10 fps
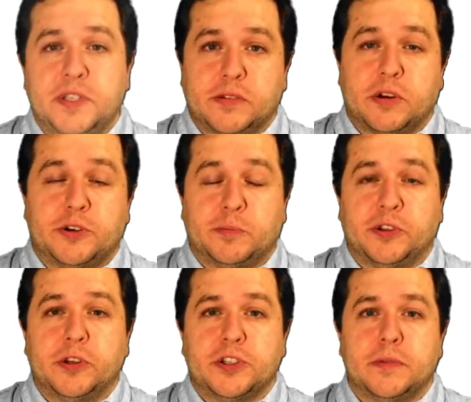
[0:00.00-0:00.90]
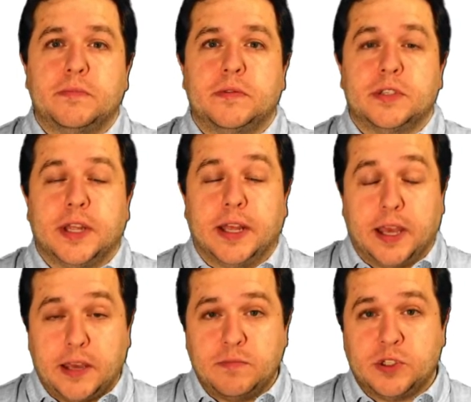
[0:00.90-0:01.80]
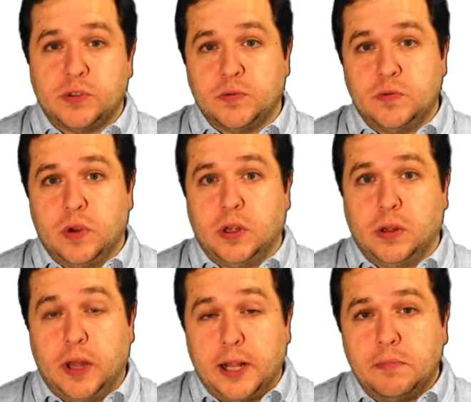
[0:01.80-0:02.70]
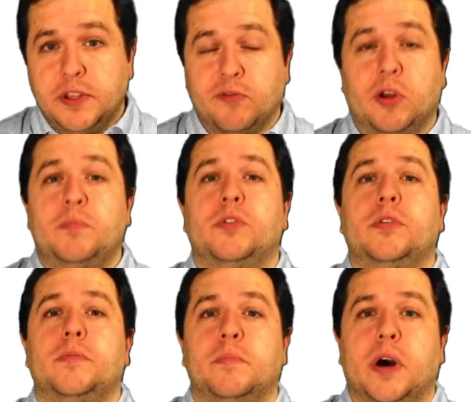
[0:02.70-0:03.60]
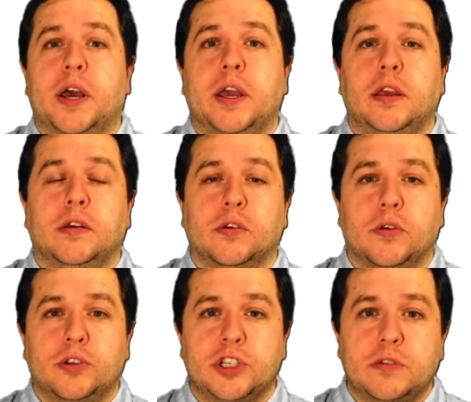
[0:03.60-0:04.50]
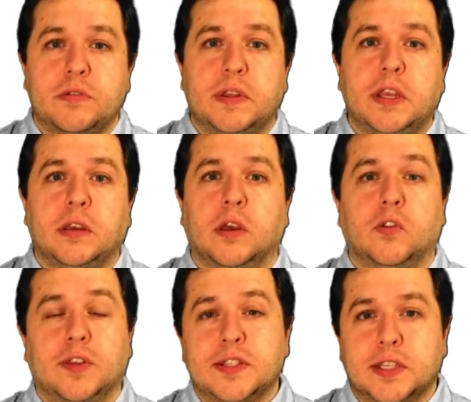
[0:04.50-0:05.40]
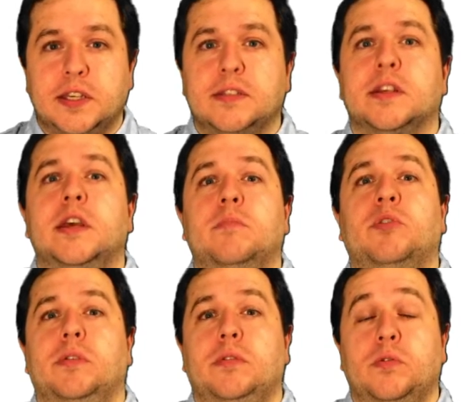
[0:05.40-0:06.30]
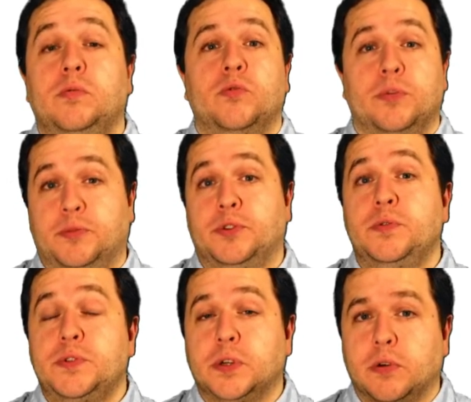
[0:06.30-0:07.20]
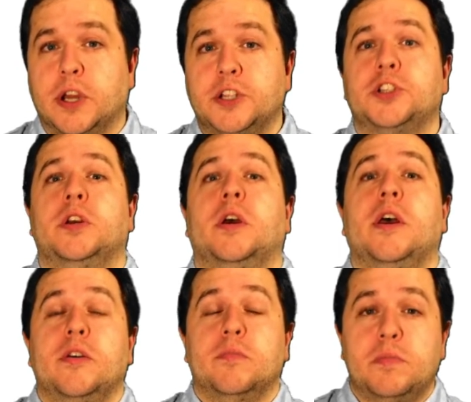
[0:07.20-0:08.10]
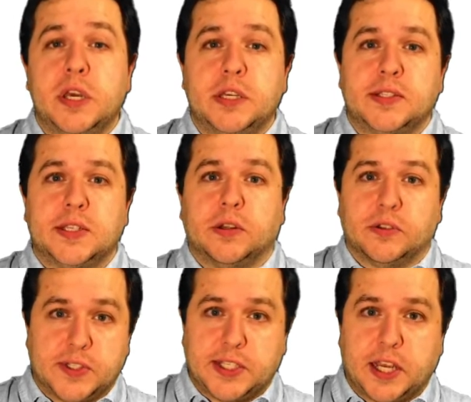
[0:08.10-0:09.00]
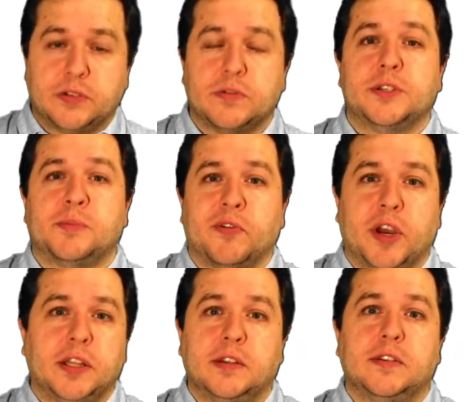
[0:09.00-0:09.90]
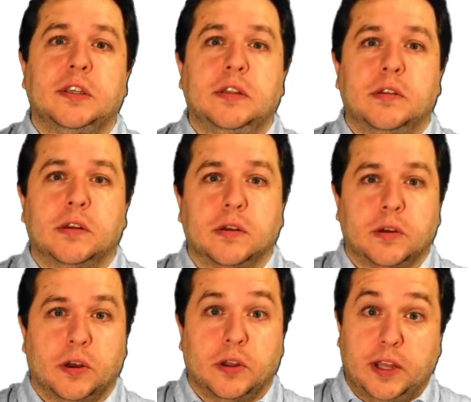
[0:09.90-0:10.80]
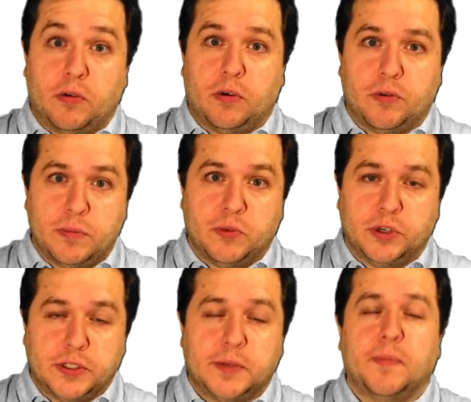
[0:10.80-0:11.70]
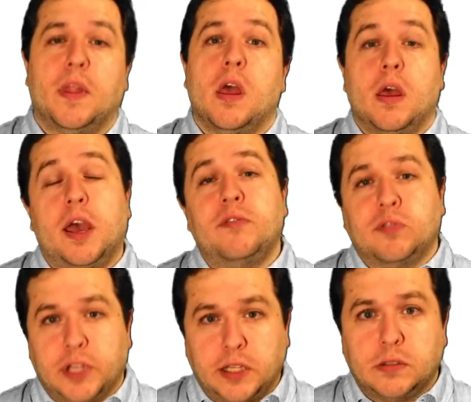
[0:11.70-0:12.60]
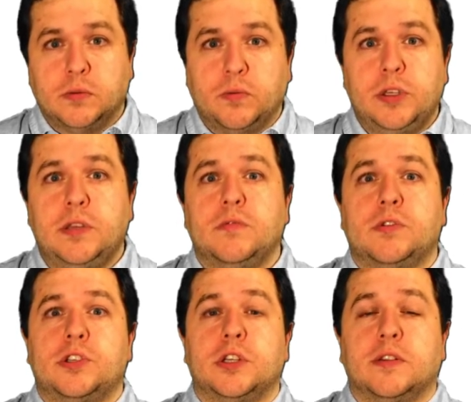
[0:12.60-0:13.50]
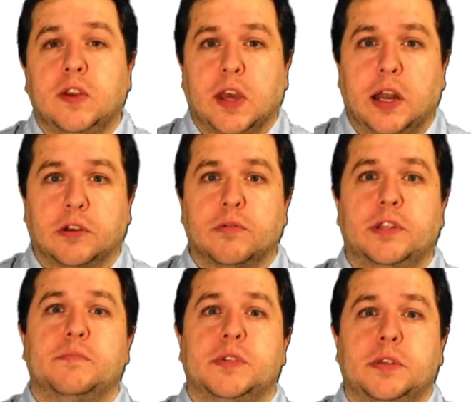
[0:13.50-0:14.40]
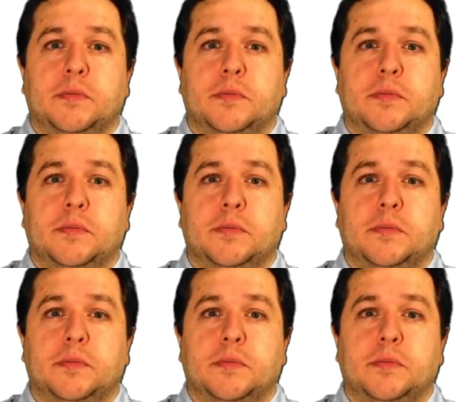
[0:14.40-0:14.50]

crash reproduction aims to help developer by generating a test case able to reproduce a crash based on the stack trace provided in an error report. And for that, we use genetic algorithms.